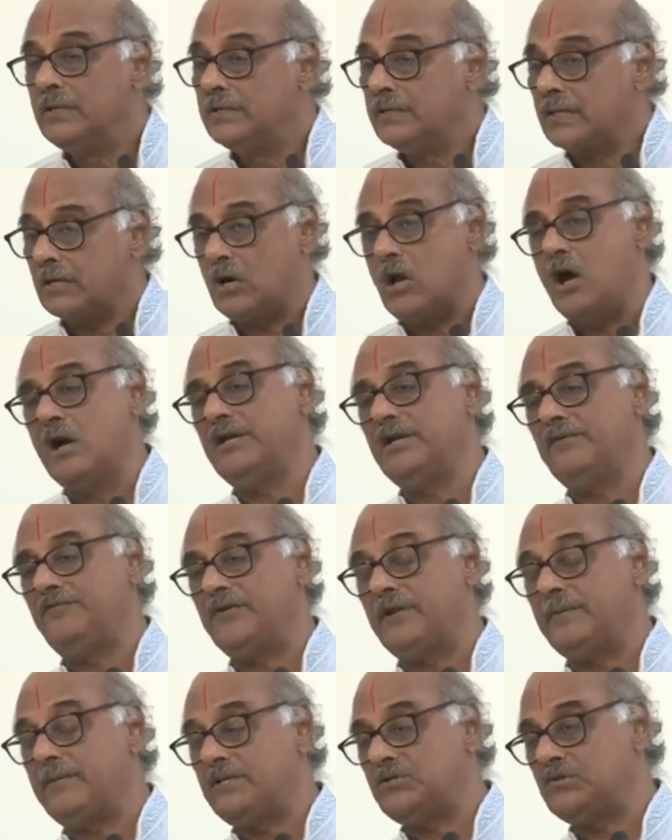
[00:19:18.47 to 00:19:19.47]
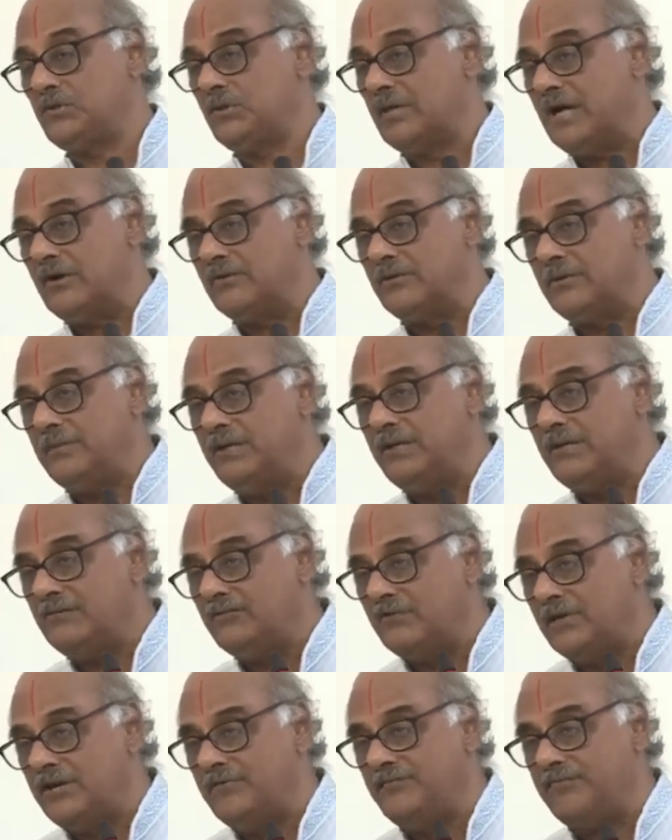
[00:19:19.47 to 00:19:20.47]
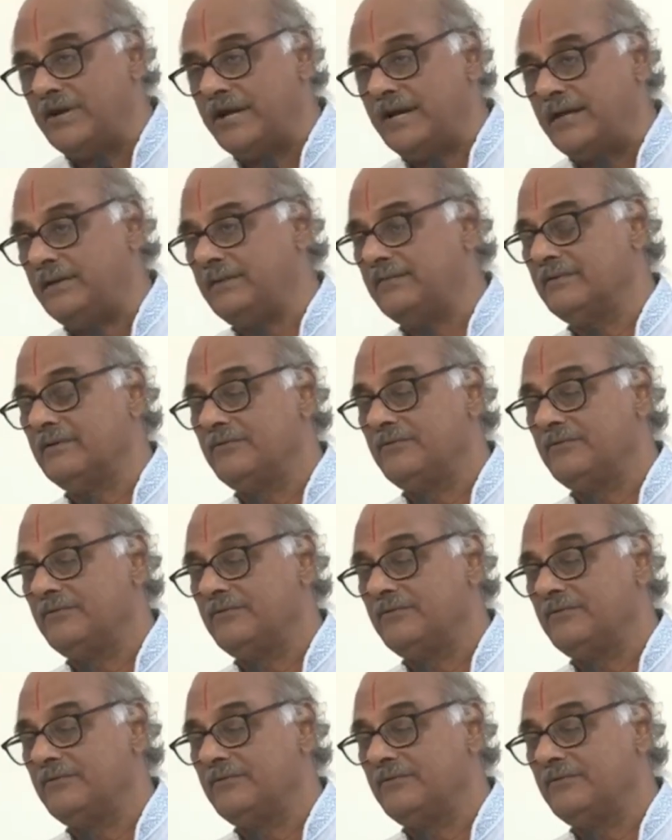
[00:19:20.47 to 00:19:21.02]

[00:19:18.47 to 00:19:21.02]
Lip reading: a wrong information. You have to be verified.